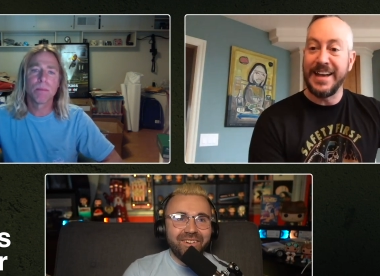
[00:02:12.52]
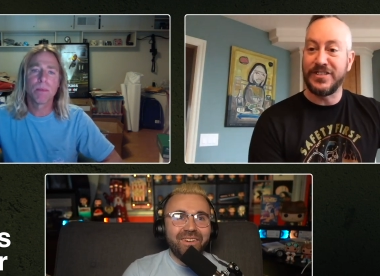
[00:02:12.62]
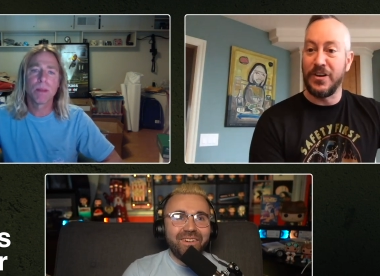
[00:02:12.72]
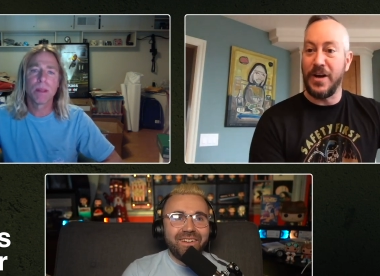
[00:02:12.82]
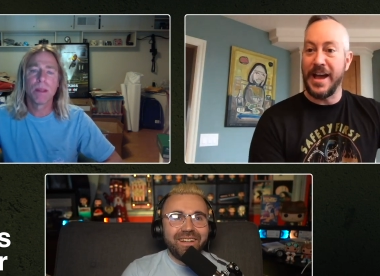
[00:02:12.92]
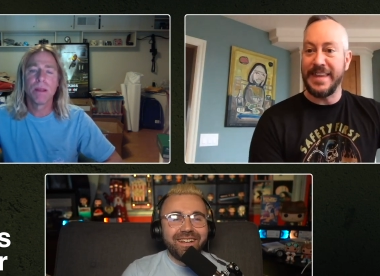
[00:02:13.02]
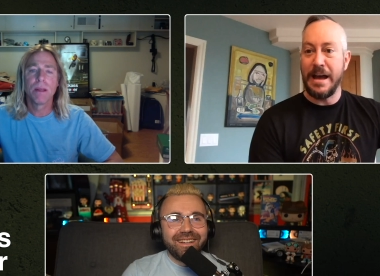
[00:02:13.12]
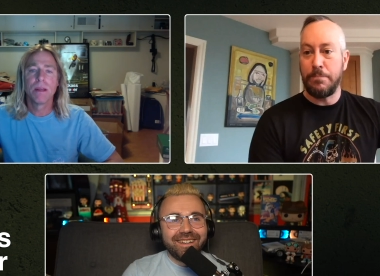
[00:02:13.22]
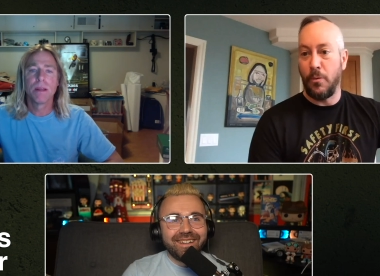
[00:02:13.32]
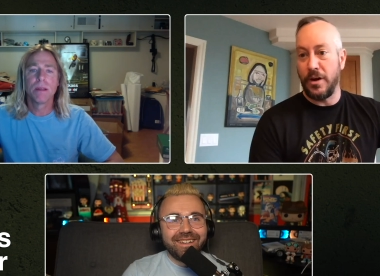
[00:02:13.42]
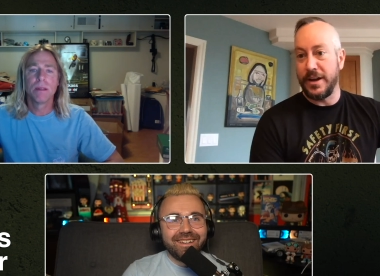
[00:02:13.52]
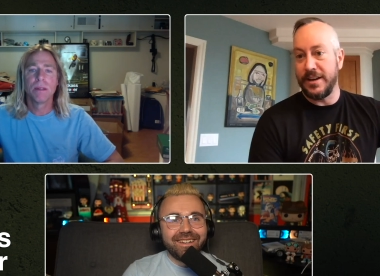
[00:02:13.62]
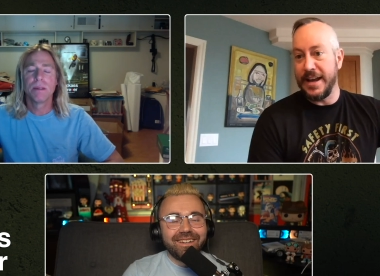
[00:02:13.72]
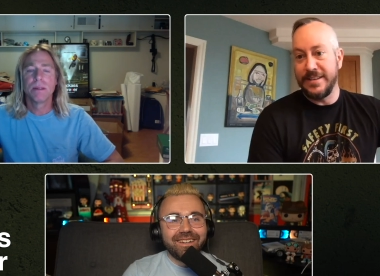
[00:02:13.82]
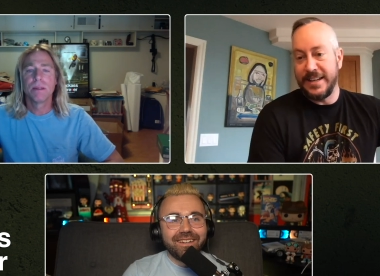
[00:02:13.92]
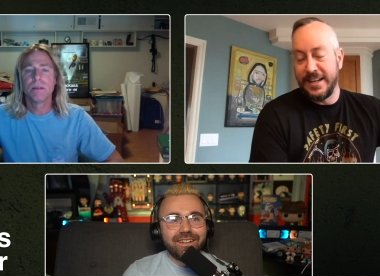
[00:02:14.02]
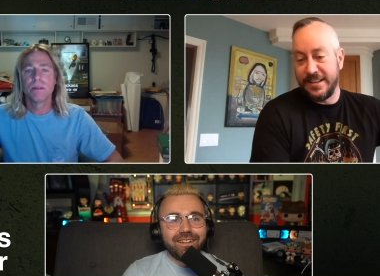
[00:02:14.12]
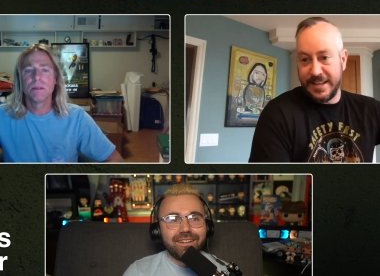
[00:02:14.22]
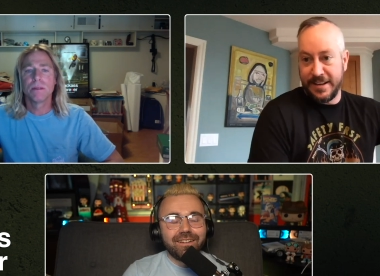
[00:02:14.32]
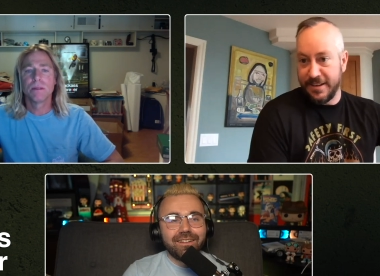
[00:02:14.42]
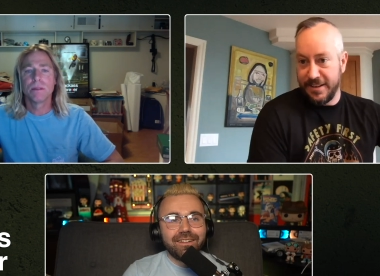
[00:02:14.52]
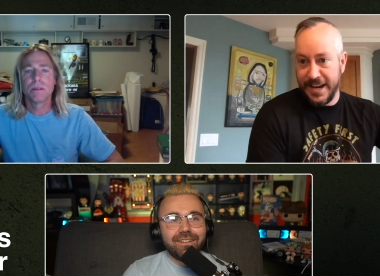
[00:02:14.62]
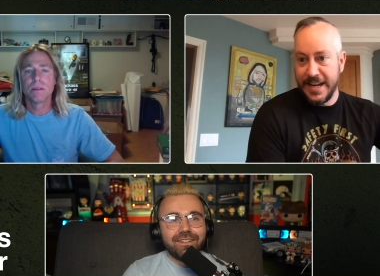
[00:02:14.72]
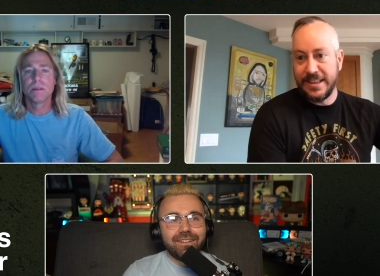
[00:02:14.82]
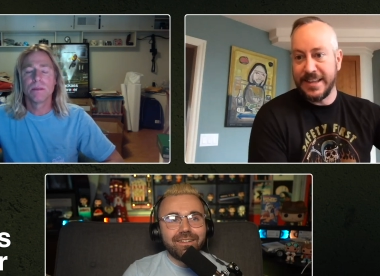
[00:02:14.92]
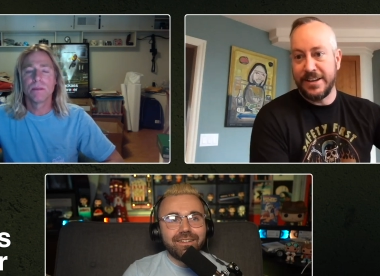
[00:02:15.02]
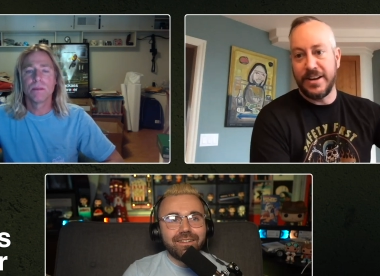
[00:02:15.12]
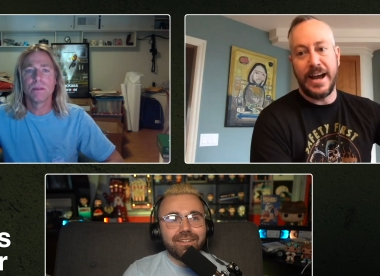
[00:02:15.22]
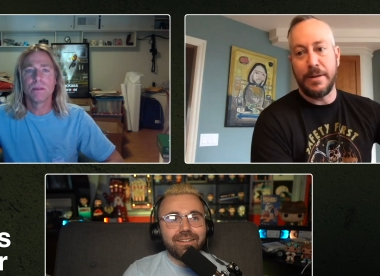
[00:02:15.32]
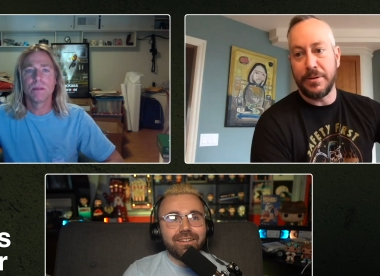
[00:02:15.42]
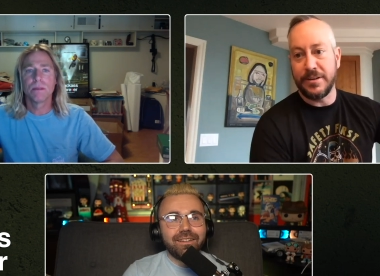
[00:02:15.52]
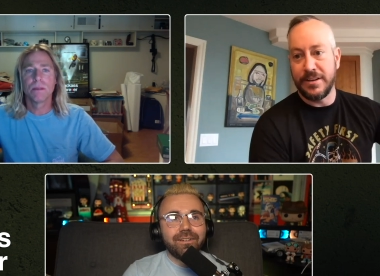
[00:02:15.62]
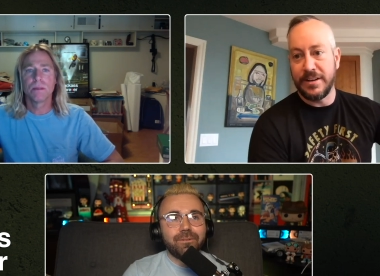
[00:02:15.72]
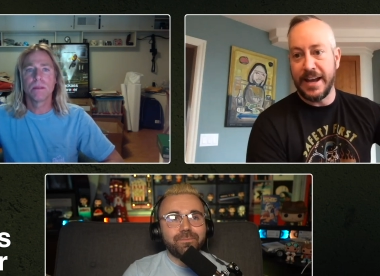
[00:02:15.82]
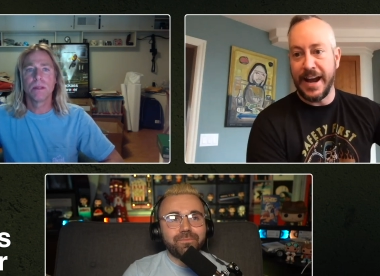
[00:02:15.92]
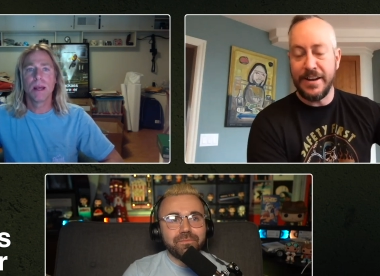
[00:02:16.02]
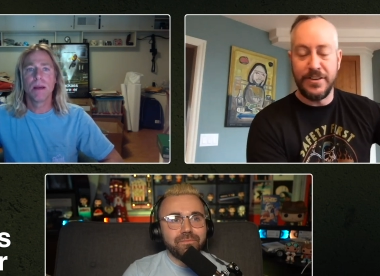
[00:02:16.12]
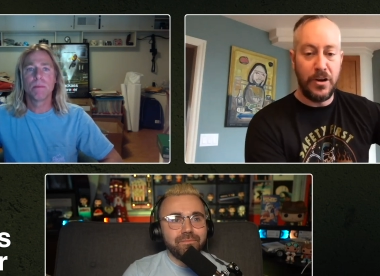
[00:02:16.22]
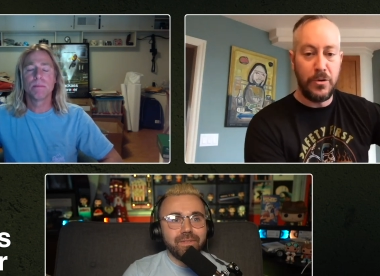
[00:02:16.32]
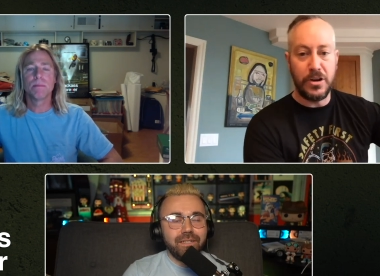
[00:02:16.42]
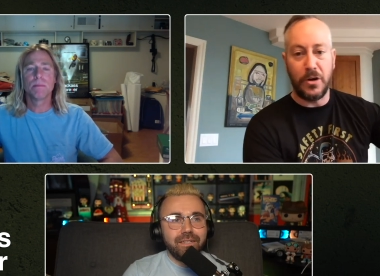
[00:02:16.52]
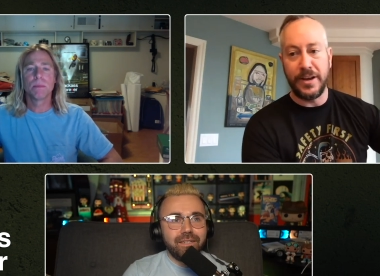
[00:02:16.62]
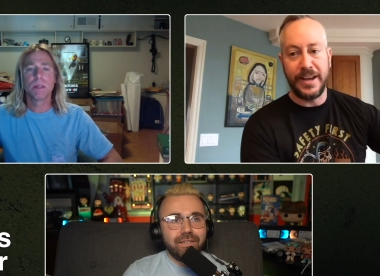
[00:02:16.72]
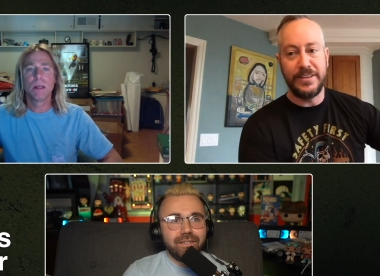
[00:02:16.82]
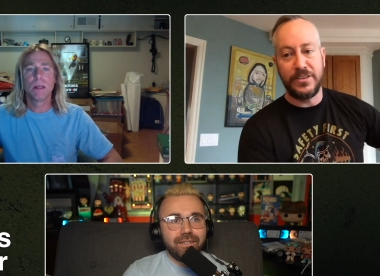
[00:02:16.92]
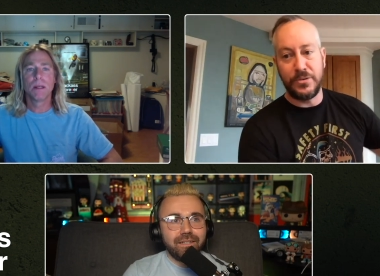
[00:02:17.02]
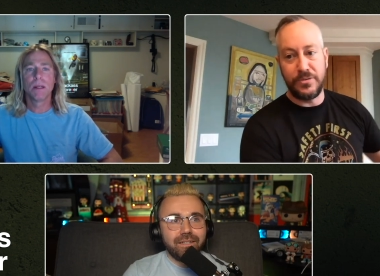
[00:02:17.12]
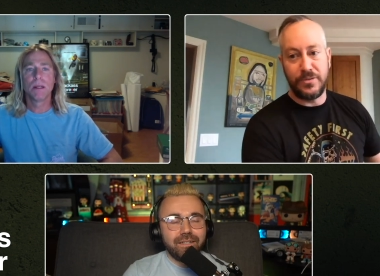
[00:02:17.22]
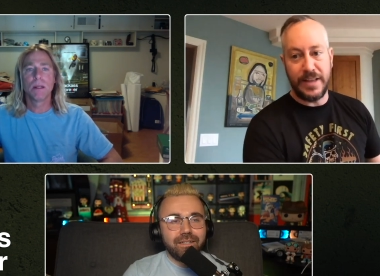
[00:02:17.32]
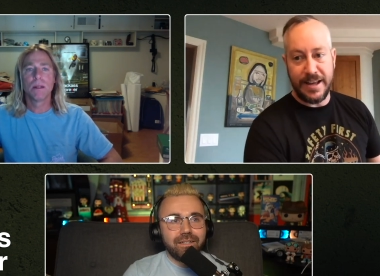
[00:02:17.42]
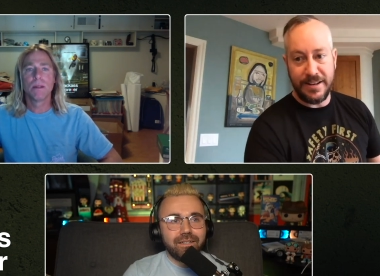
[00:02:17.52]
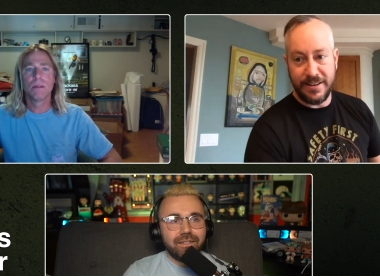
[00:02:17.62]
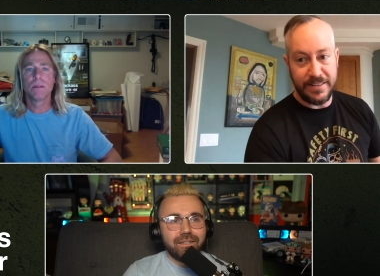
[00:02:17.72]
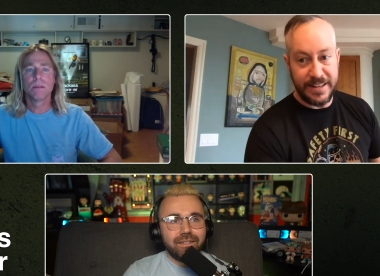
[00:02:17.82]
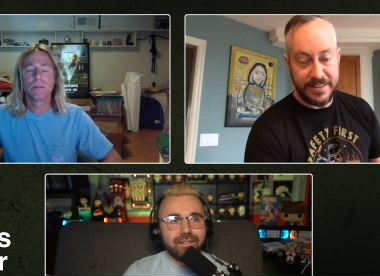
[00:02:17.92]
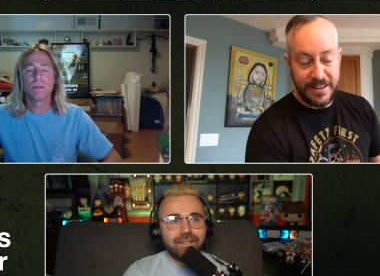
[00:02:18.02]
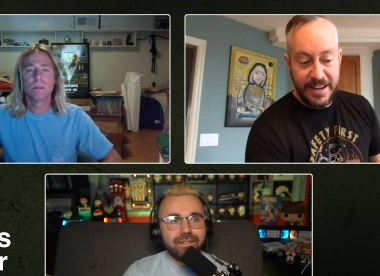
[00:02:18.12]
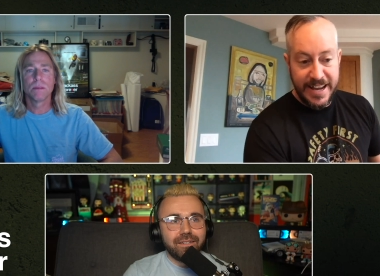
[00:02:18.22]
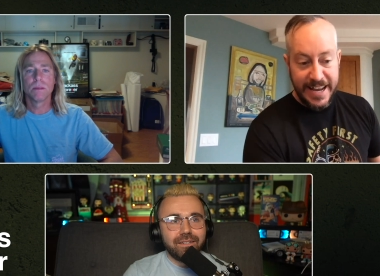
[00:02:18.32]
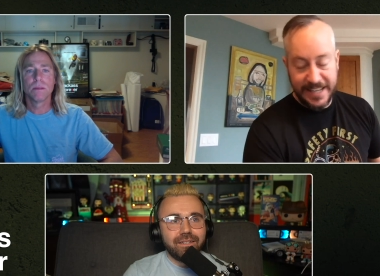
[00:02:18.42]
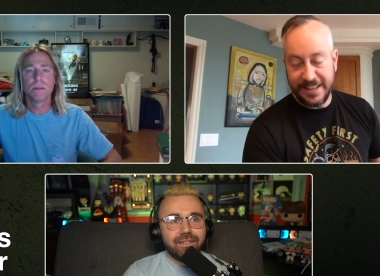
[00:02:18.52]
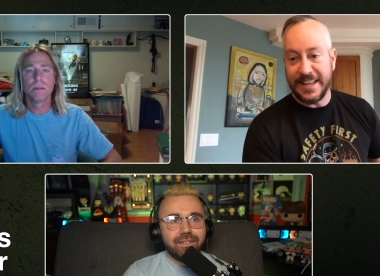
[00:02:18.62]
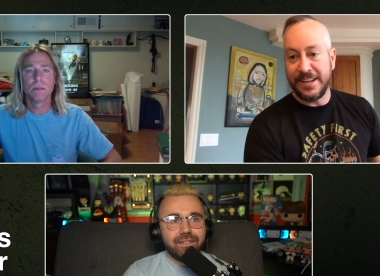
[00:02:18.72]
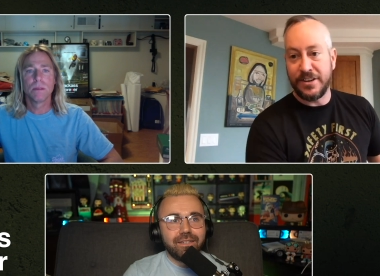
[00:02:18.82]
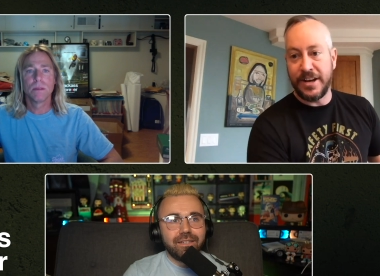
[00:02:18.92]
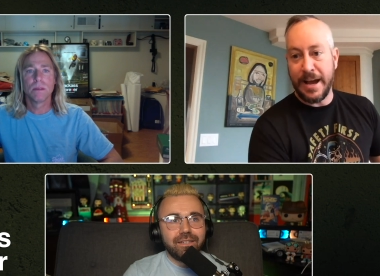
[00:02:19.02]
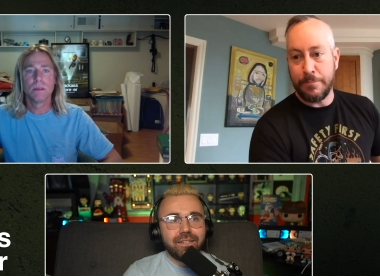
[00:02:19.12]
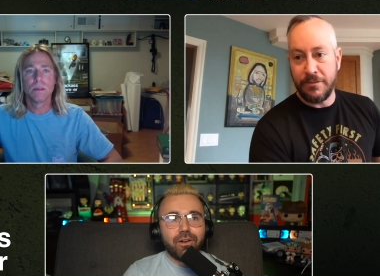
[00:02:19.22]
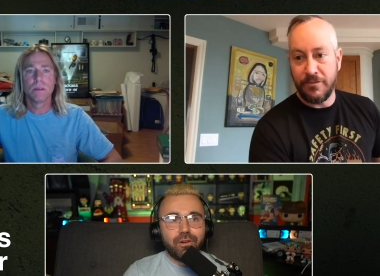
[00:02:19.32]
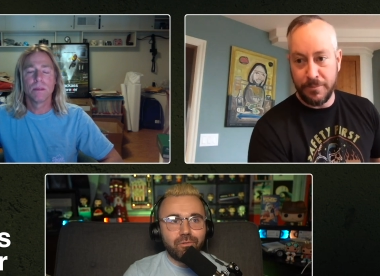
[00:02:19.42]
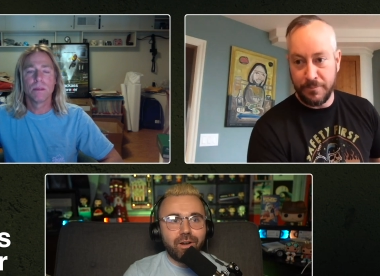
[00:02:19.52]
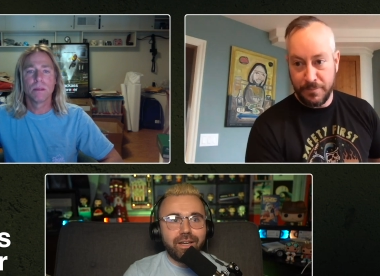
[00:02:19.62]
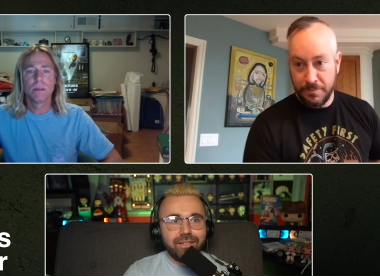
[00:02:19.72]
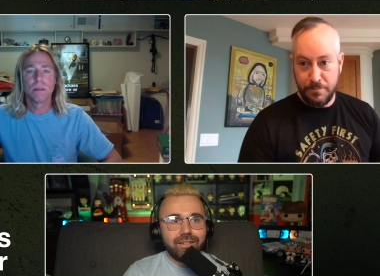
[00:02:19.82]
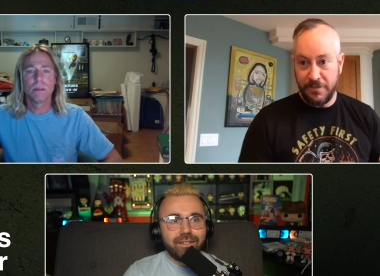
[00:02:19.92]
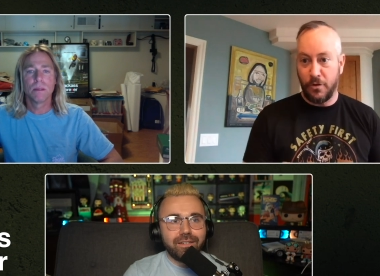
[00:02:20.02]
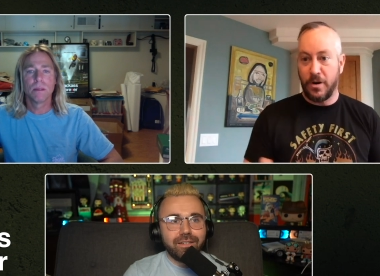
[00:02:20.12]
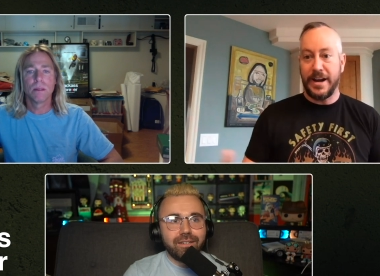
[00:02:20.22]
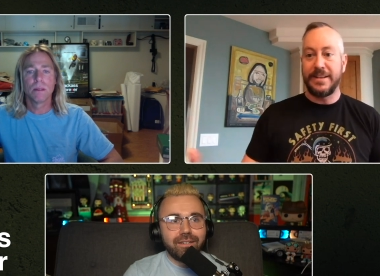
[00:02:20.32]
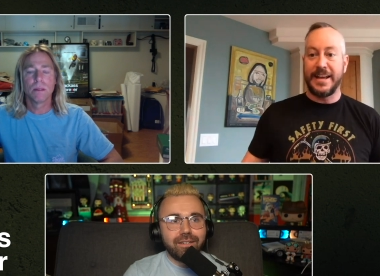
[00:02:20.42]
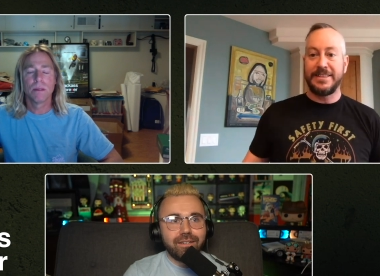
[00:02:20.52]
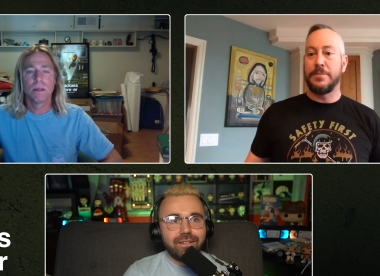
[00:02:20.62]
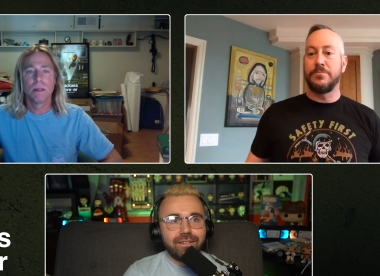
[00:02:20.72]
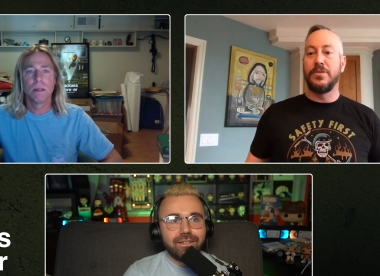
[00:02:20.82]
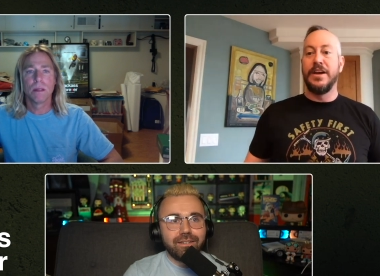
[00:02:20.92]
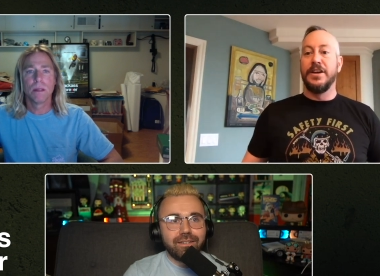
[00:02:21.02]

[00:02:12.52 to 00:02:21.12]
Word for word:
Speaker 1: and so at that point it's anything anything could happen and i know going into that that anything could happen from right. before i let them